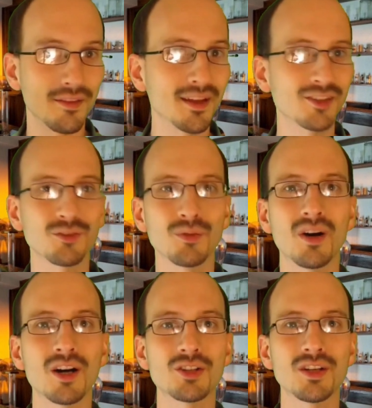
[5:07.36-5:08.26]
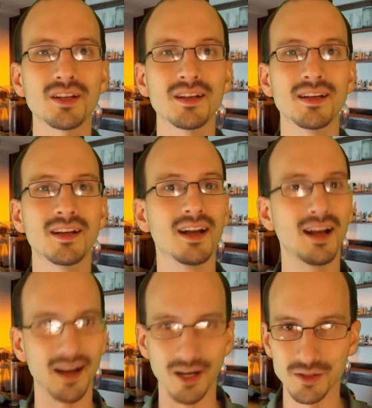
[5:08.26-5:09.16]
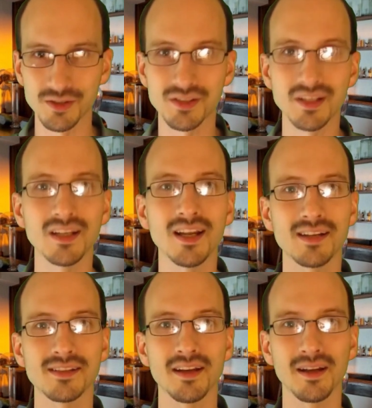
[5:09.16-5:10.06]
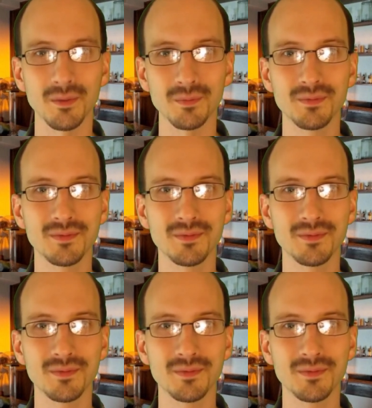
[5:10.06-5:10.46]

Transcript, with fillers: Thanks for watching. I'll see you next time.